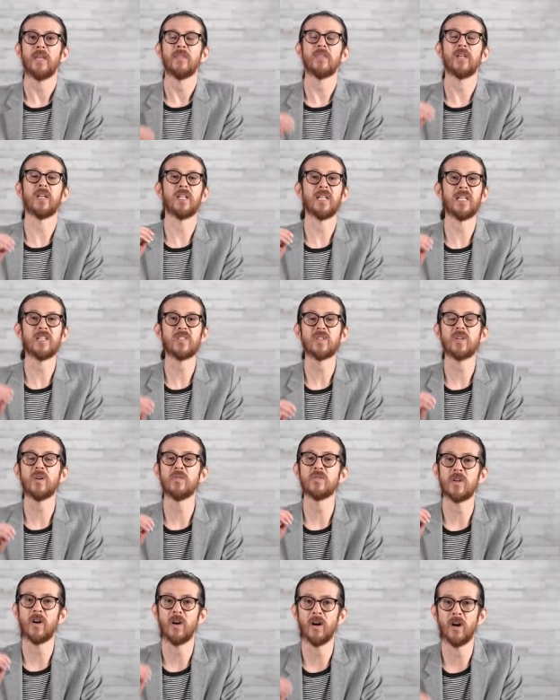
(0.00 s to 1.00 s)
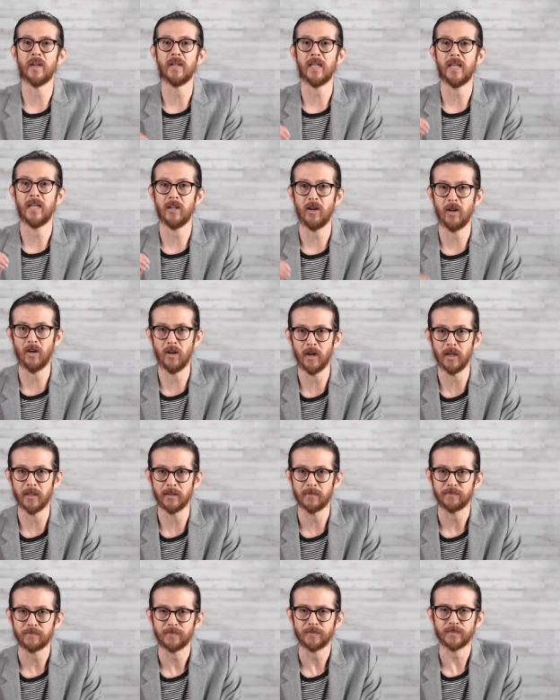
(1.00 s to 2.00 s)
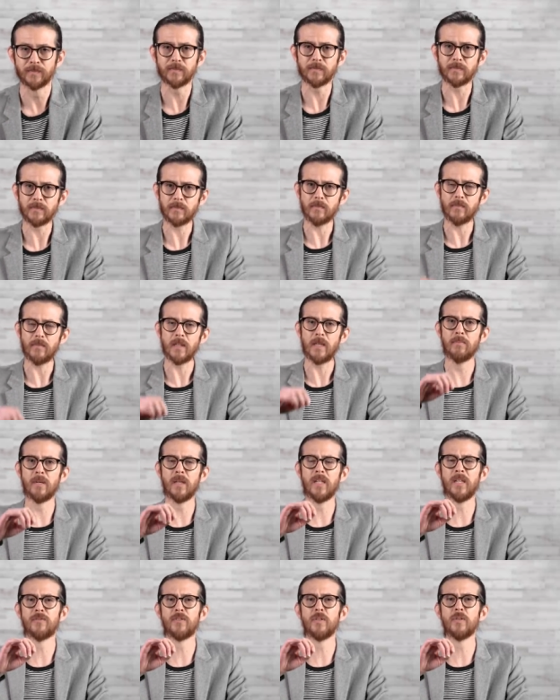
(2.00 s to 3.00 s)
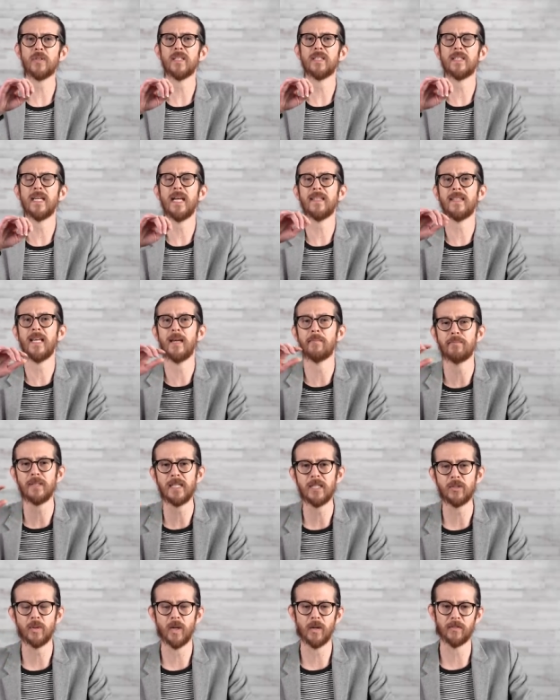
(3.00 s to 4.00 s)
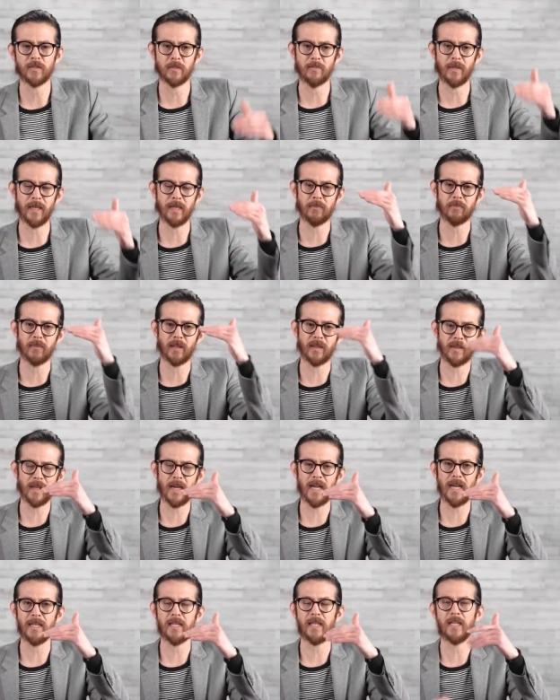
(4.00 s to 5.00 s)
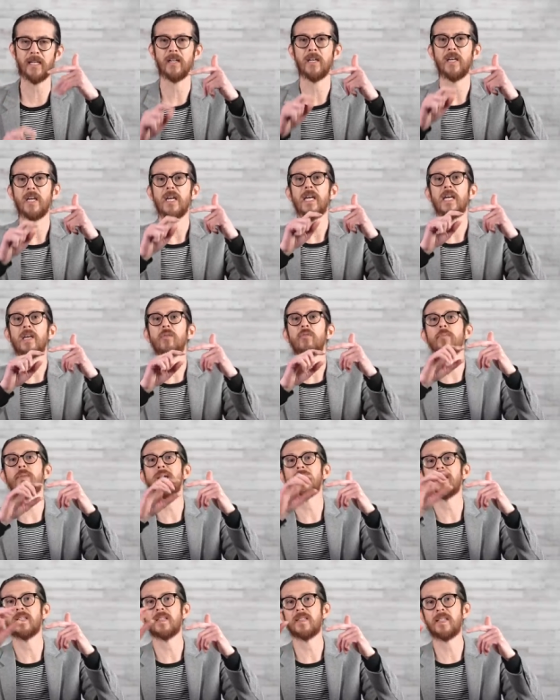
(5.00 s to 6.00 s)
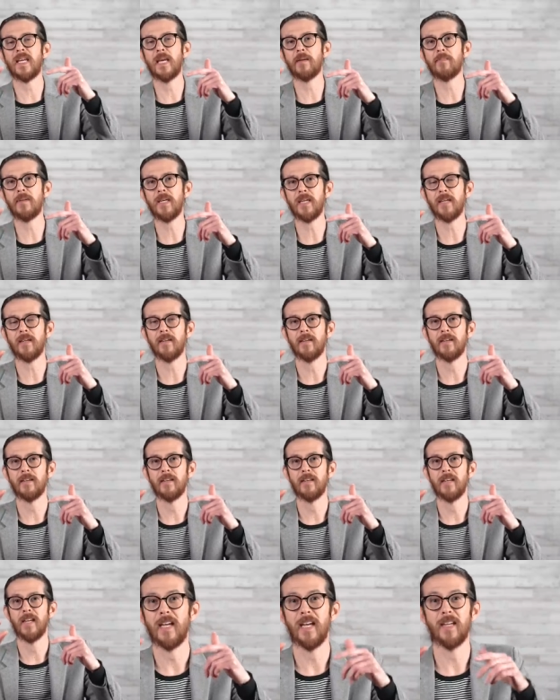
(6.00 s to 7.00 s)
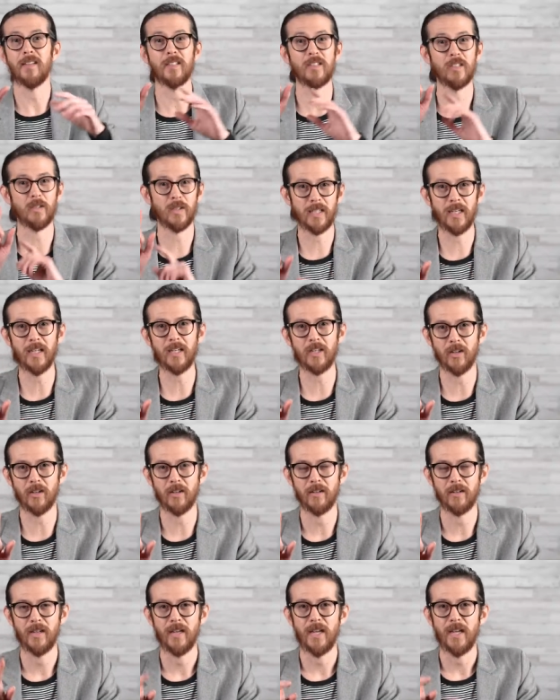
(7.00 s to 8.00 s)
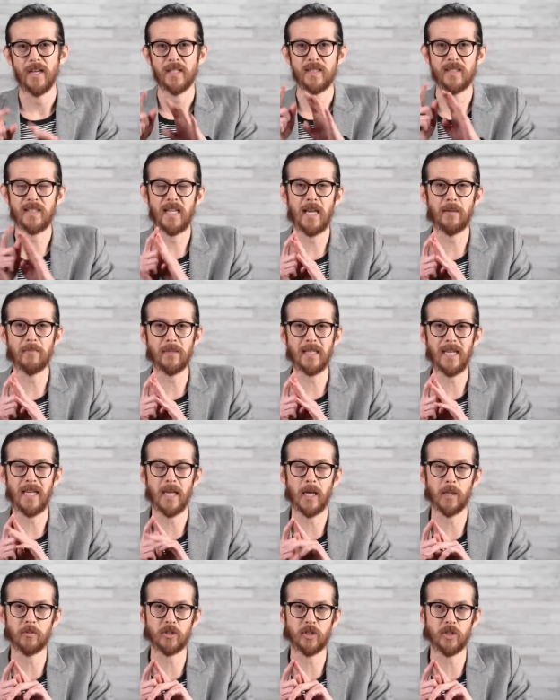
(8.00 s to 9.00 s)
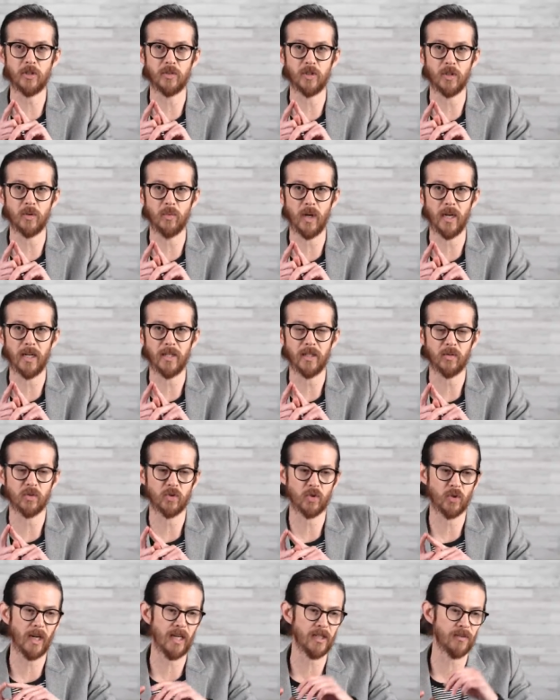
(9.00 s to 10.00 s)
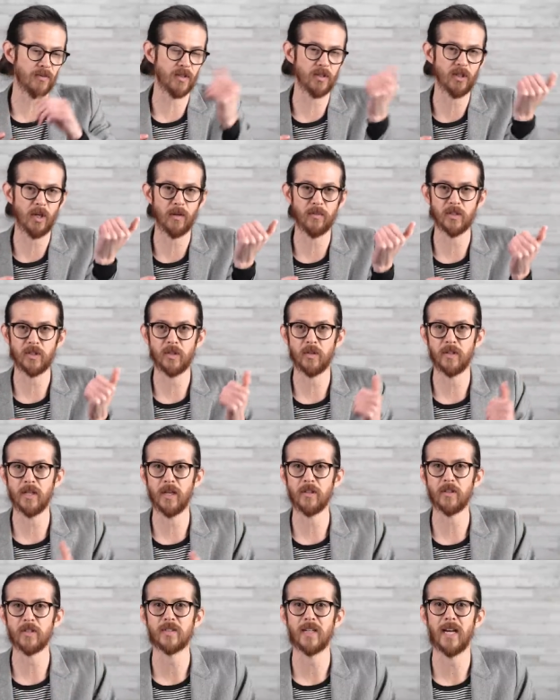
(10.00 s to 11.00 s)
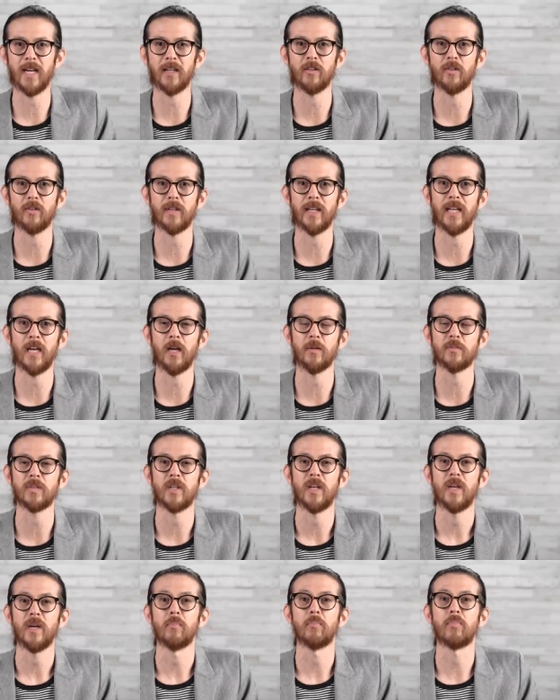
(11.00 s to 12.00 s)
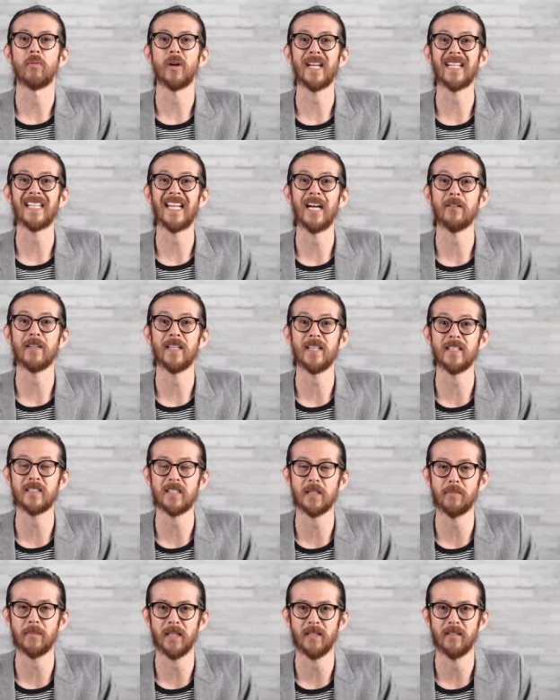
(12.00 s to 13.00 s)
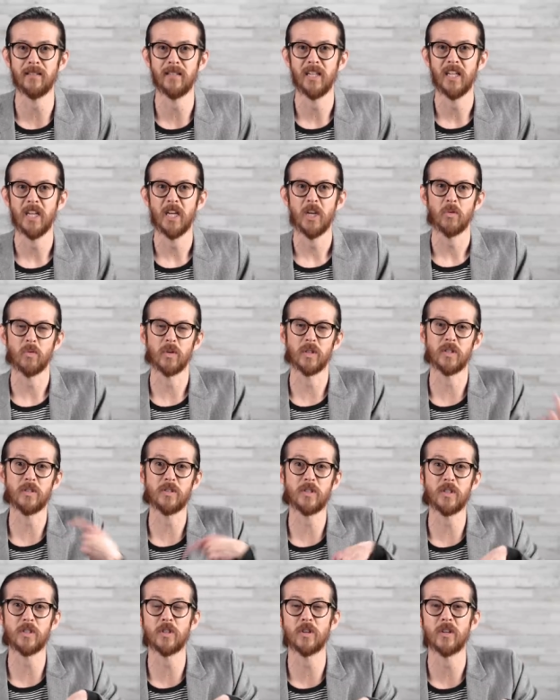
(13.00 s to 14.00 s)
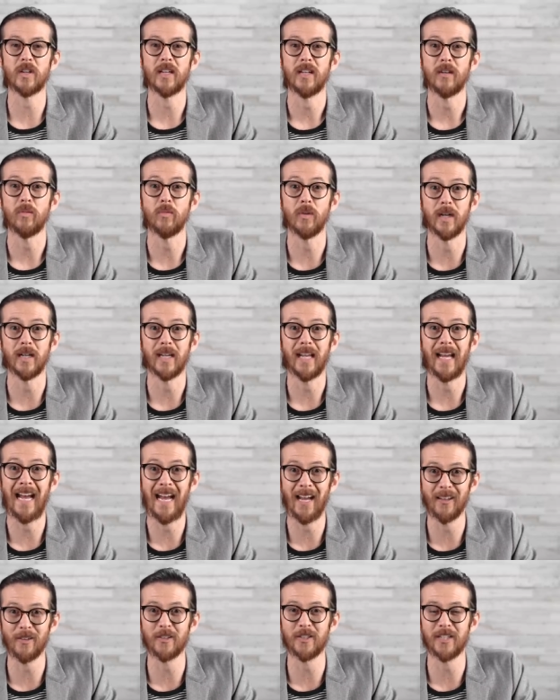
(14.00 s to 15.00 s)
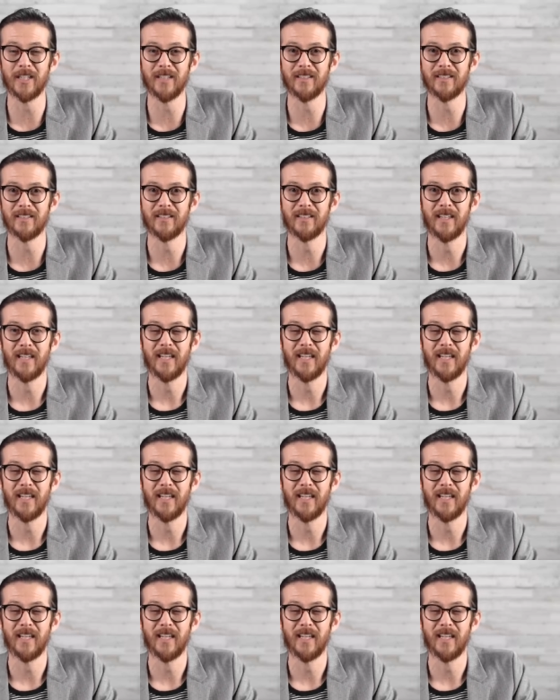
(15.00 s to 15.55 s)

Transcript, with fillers: The list goes on and on. But if you can take that B12 to make methionine, it will make the SAMe. And this is the kicker. SAMe helps you do what? Transfers over to another cycle that helps break down histamine, reduces your what? Allergies.